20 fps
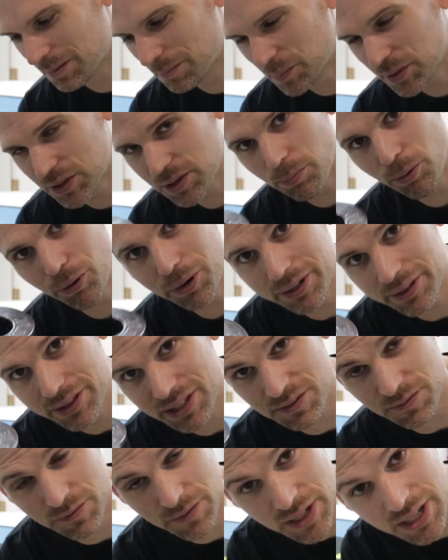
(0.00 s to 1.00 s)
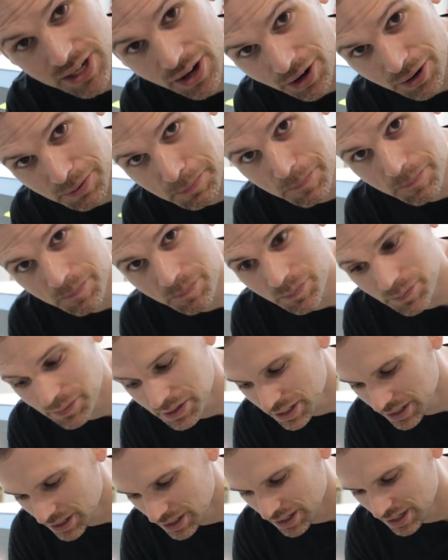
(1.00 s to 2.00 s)
But the point of this video
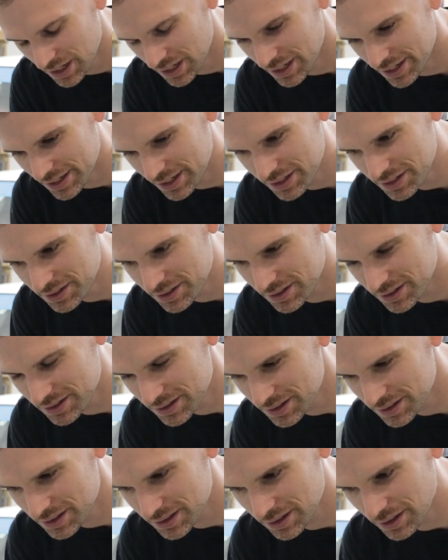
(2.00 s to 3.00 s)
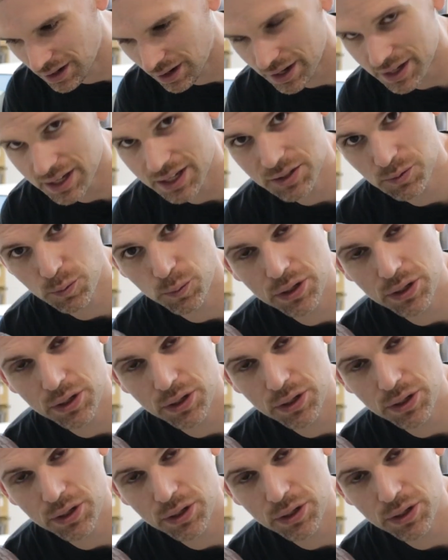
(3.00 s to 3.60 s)
is, I guess,